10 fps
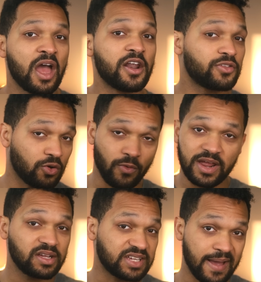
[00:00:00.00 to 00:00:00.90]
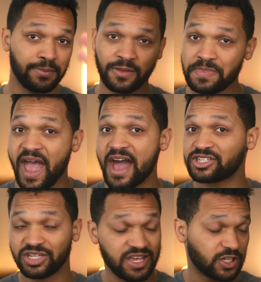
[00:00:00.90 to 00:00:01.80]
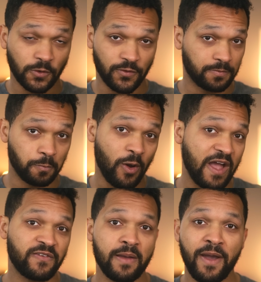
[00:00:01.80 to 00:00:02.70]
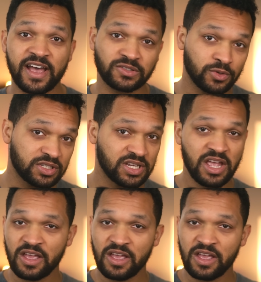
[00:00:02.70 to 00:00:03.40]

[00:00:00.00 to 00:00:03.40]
Another great example actually is for Wi-Fi passwords.